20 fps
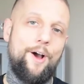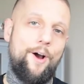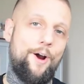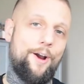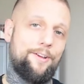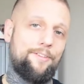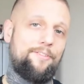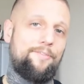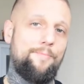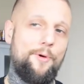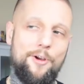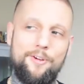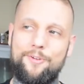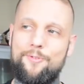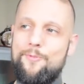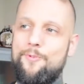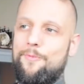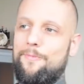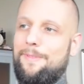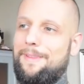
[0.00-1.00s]
All right, SMART
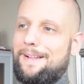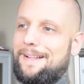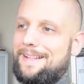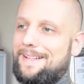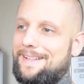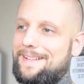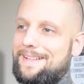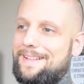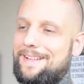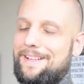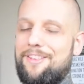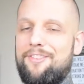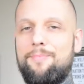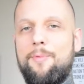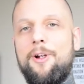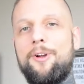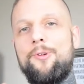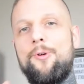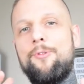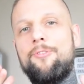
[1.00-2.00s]

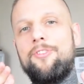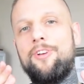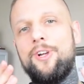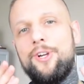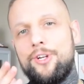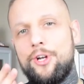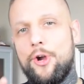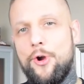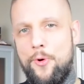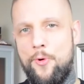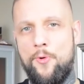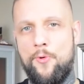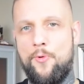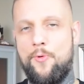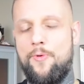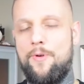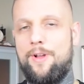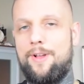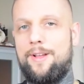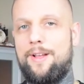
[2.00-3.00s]
goals are
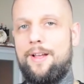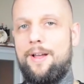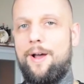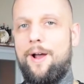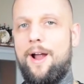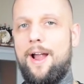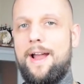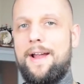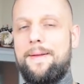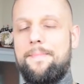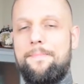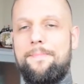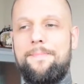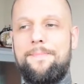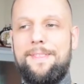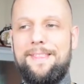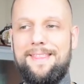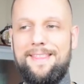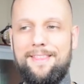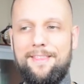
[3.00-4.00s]
cool. All right,
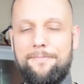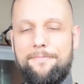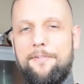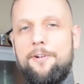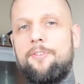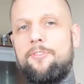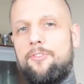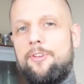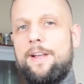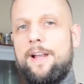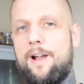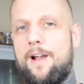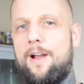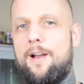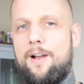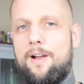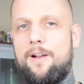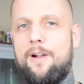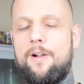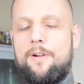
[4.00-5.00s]
the first three
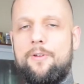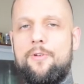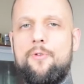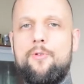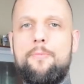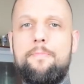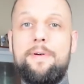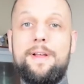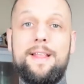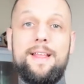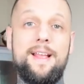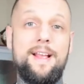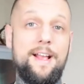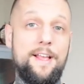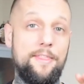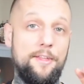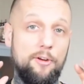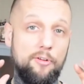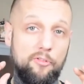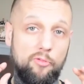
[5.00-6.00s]
are cool, but
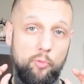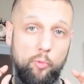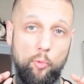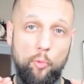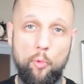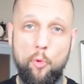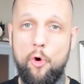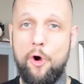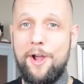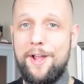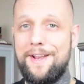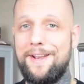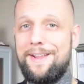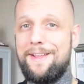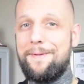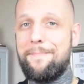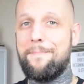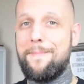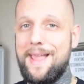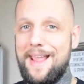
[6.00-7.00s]
there is
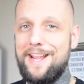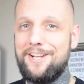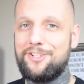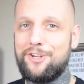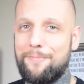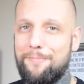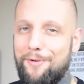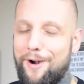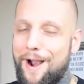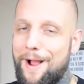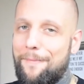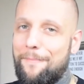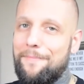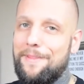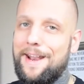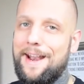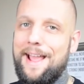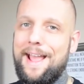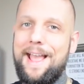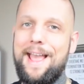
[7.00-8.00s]
one major problem
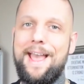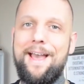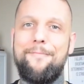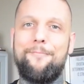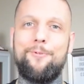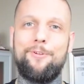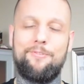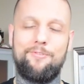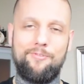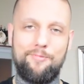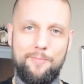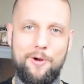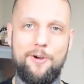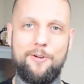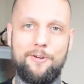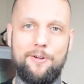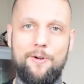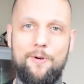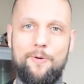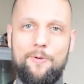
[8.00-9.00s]
that I have with
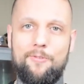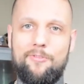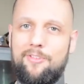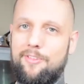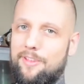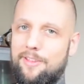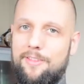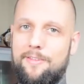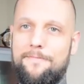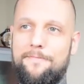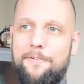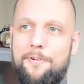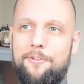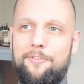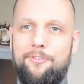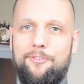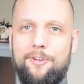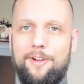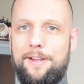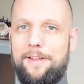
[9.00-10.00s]
SMART goals. The
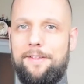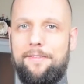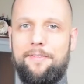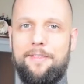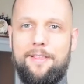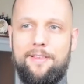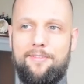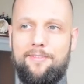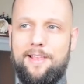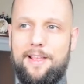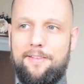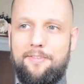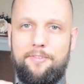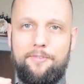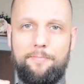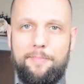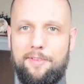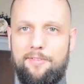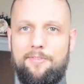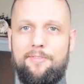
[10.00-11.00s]
first three, set
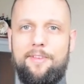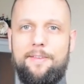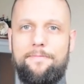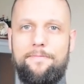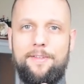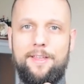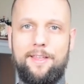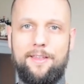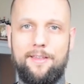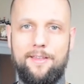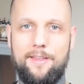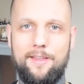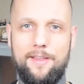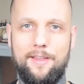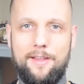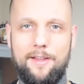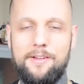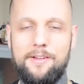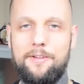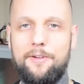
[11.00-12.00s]
specific
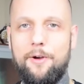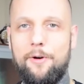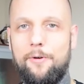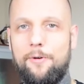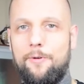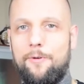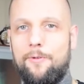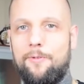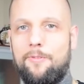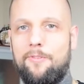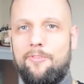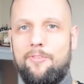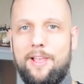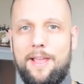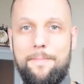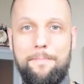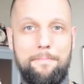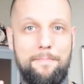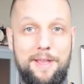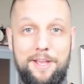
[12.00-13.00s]
goals,
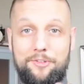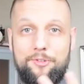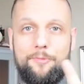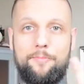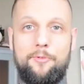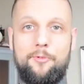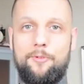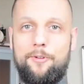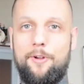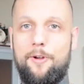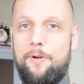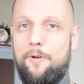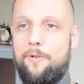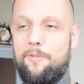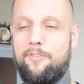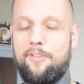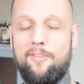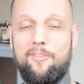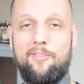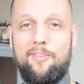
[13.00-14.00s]
set measurable
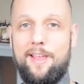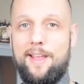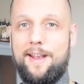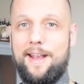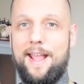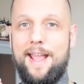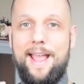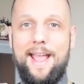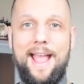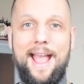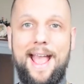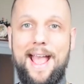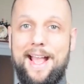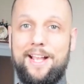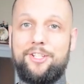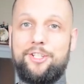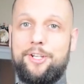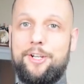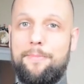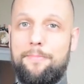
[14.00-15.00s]
goals, and set
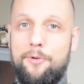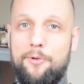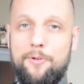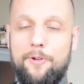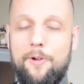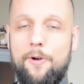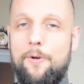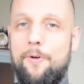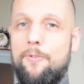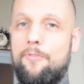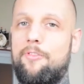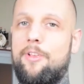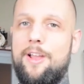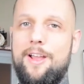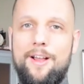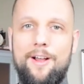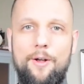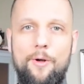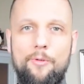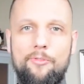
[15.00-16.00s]
actionable goals.
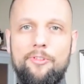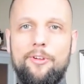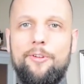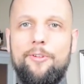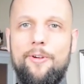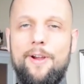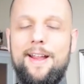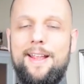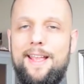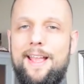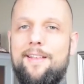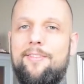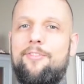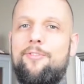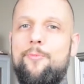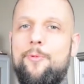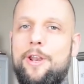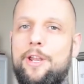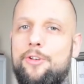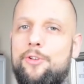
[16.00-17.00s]
Those are great.
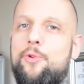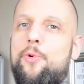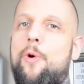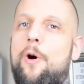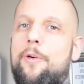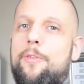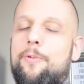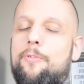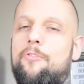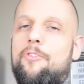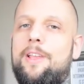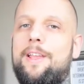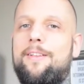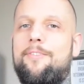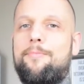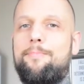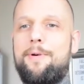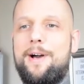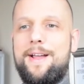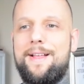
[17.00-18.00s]
Yes, you want to do all those
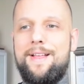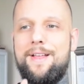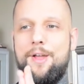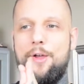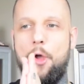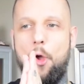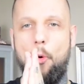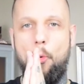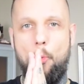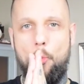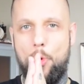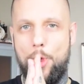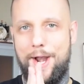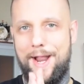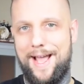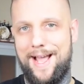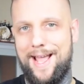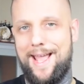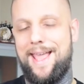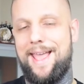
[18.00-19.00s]
things, but
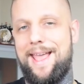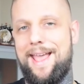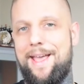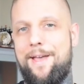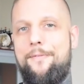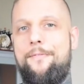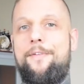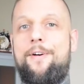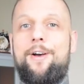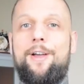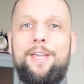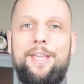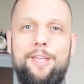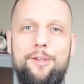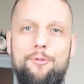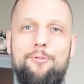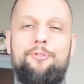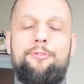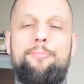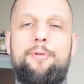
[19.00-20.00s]
what I have a
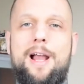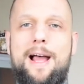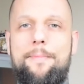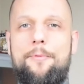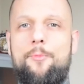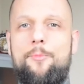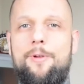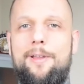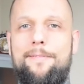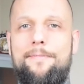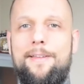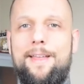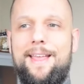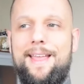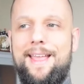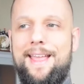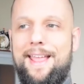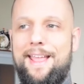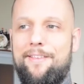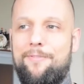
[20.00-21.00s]
huge problem with
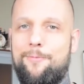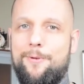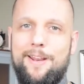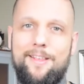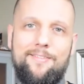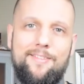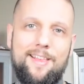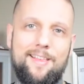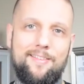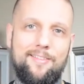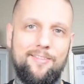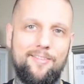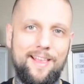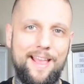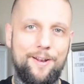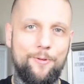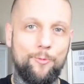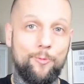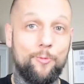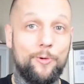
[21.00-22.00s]
is when it says
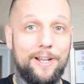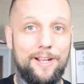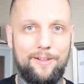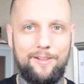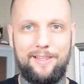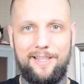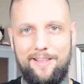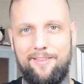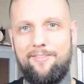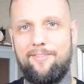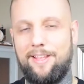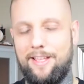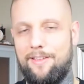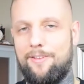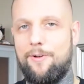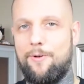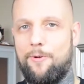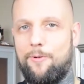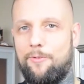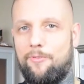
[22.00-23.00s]
set realistic
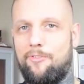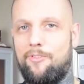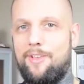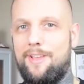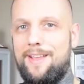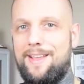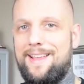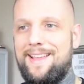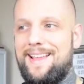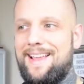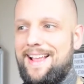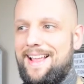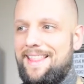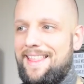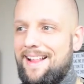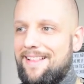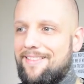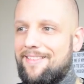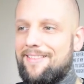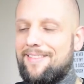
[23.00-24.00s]
goals.
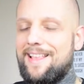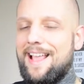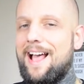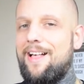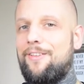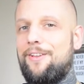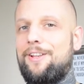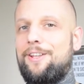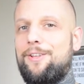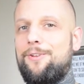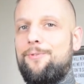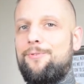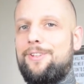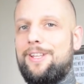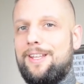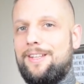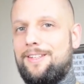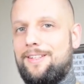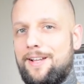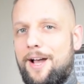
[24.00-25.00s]
That's telling you
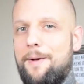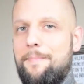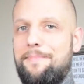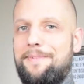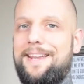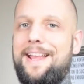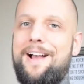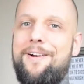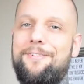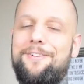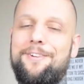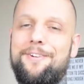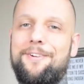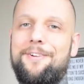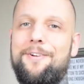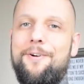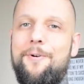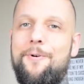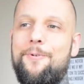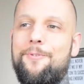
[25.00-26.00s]
to dumb down your
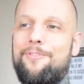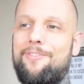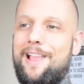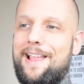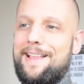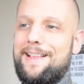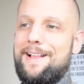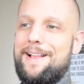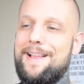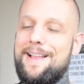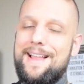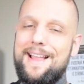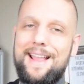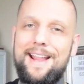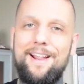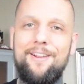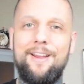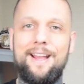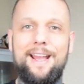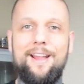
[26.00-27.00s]
goals. Like,
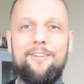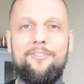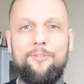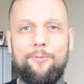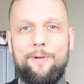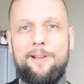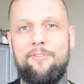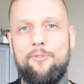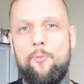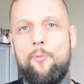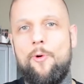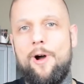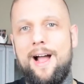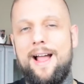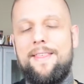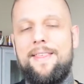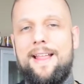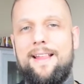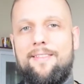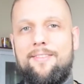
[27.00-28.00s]
here's the reason
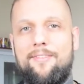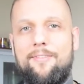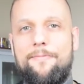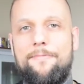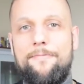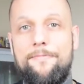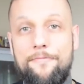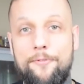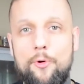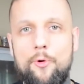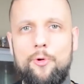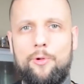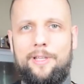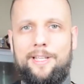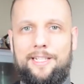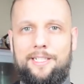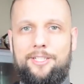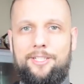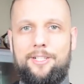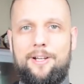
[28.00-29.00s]
why that's
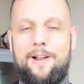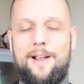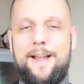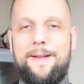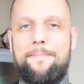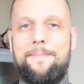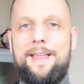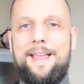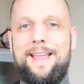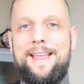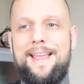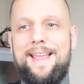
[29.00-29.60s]
foolish, all right?